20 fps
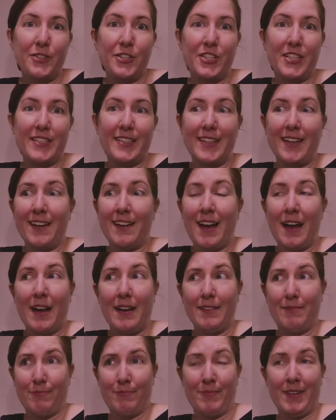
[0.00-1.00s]
She said,
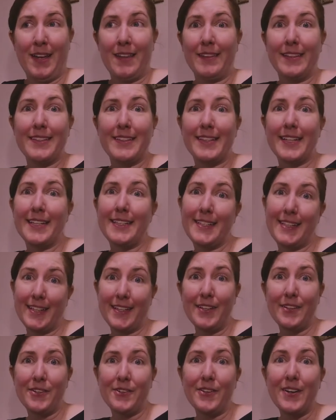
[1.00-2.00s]
I'm not listening to
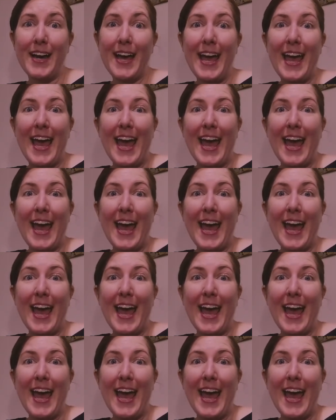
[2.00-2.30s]
you.